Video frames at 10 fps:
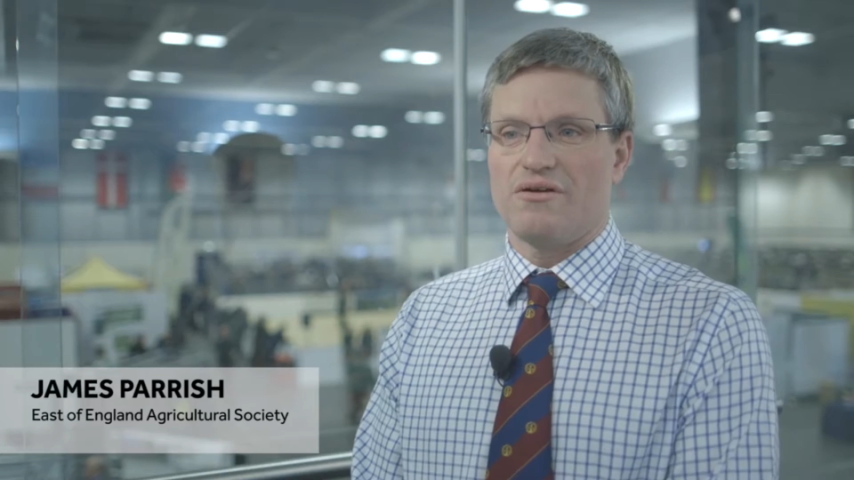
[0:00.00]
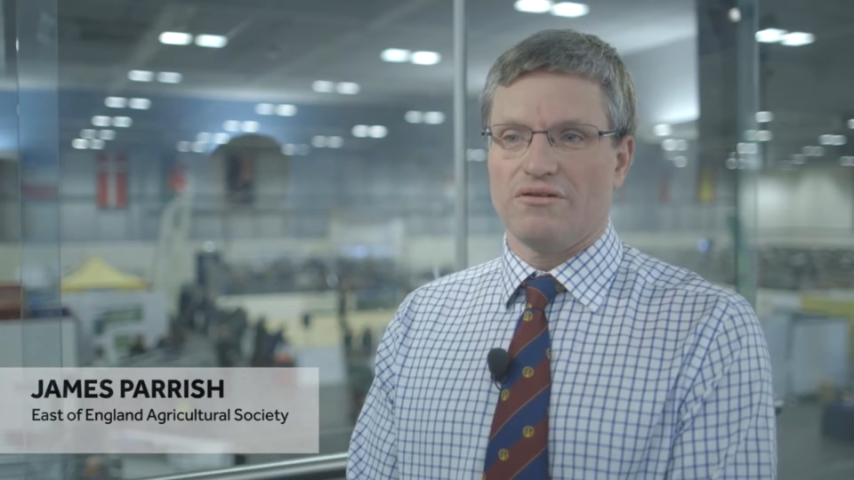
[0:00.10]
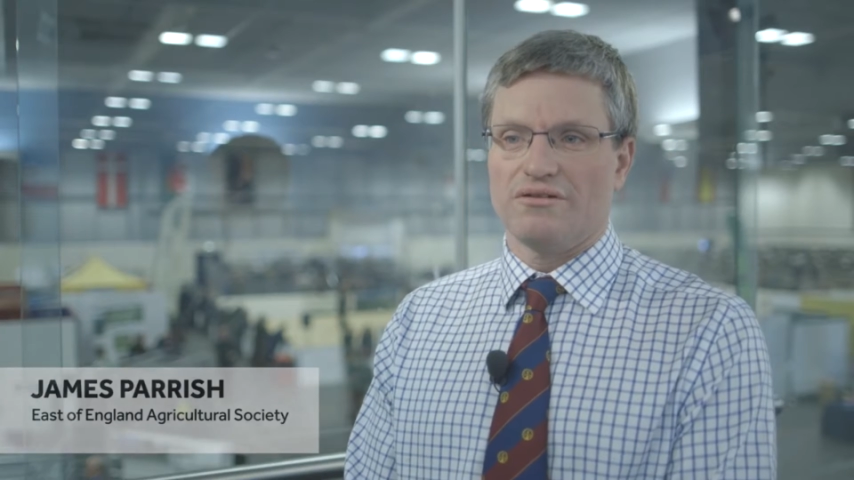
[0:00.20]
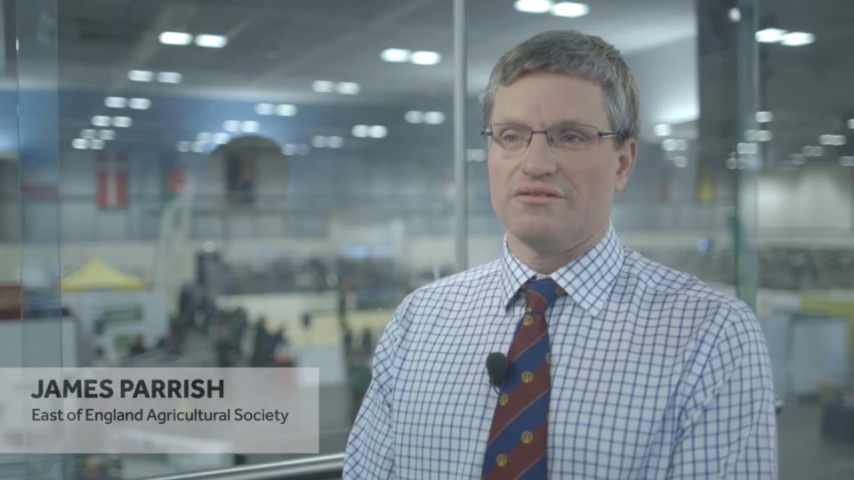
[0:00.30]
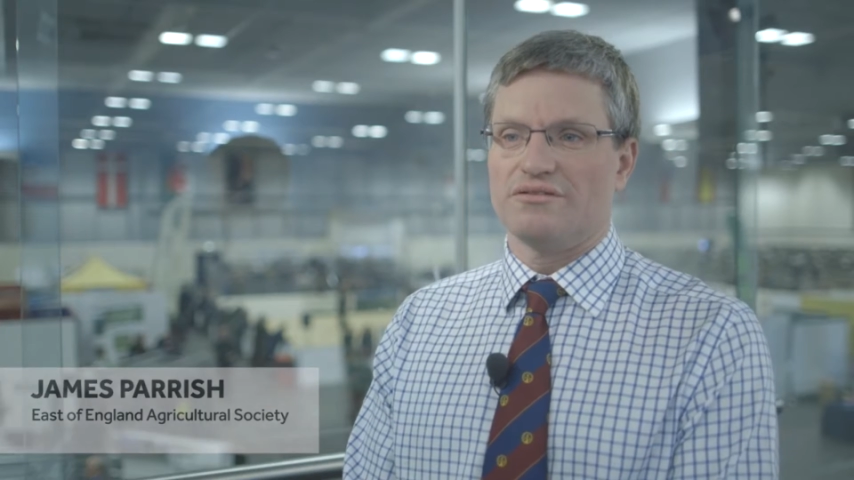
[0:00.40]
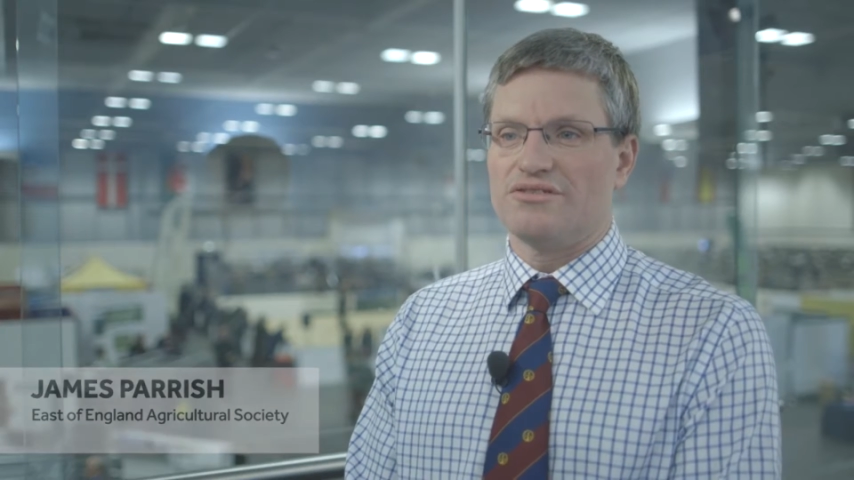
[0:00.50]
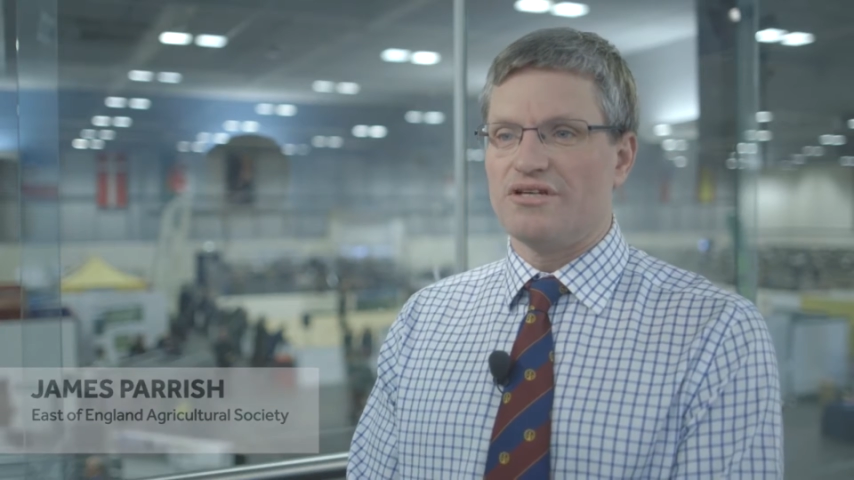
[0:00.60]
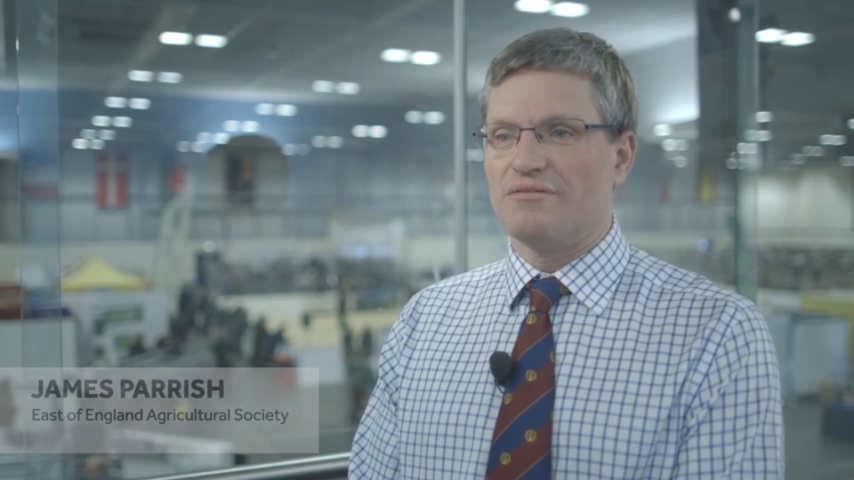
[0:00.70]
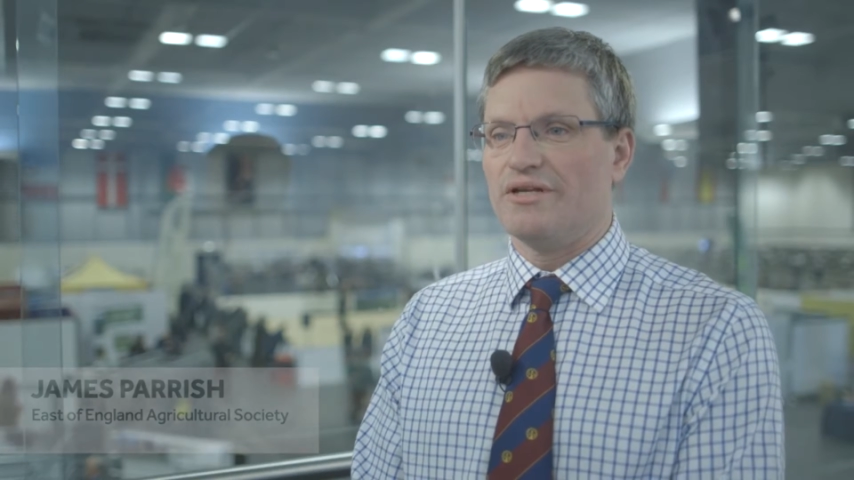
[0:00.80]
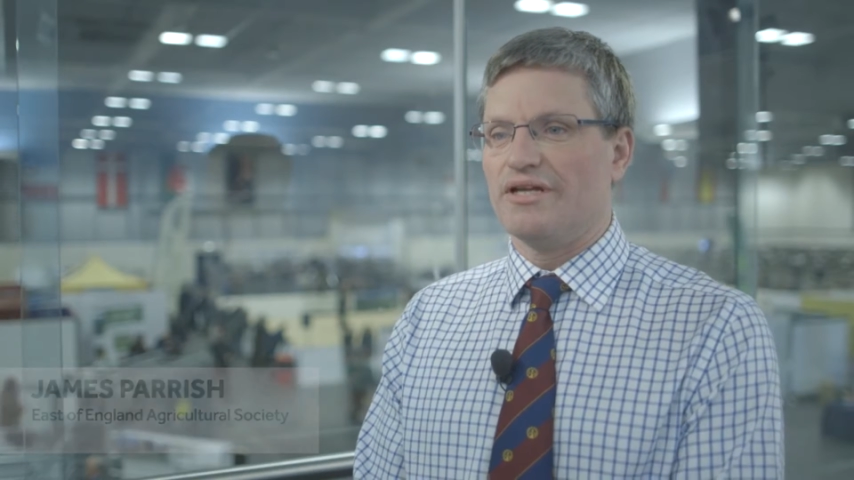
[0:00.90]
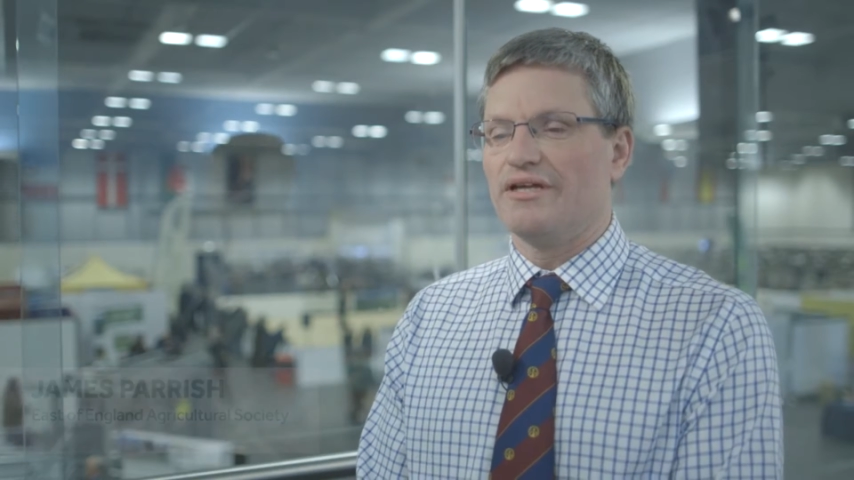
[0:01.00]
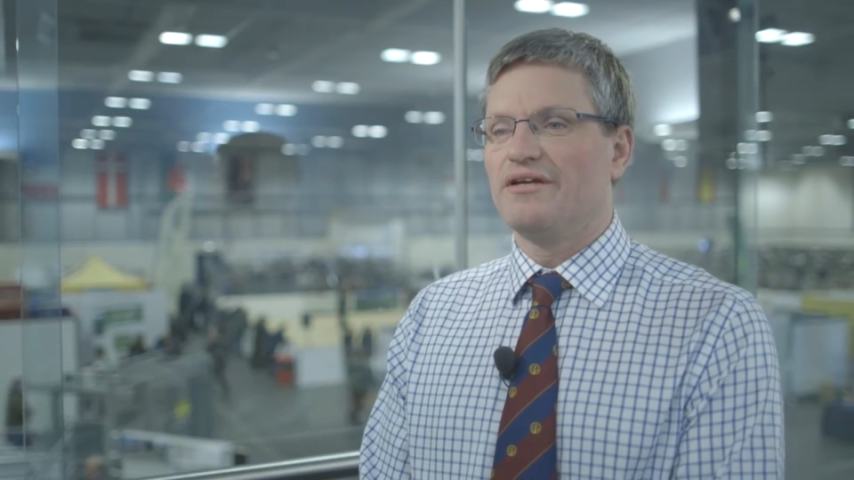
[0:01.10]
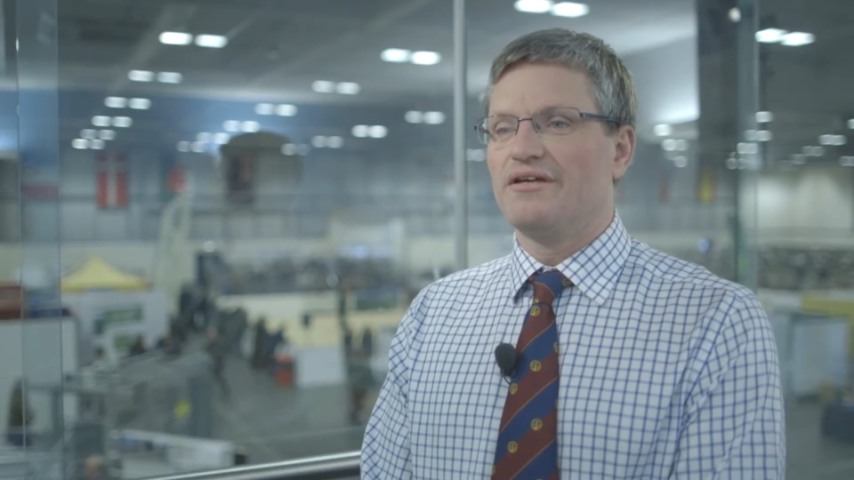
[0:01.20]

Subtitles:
Holland and Germany,